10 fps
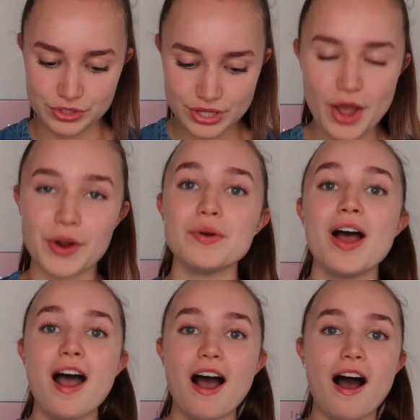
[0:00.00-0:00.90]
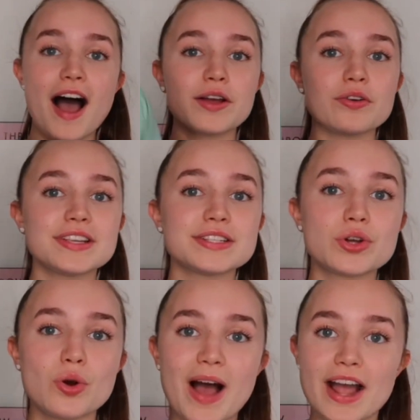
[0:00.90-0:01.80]
So I got this
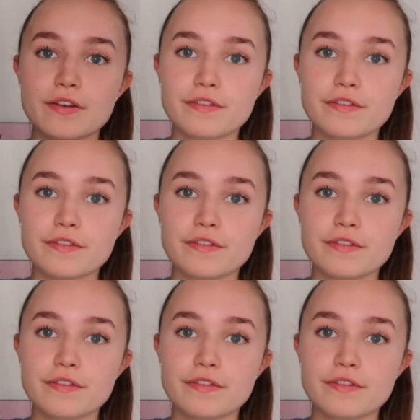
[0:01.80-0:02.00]
school bag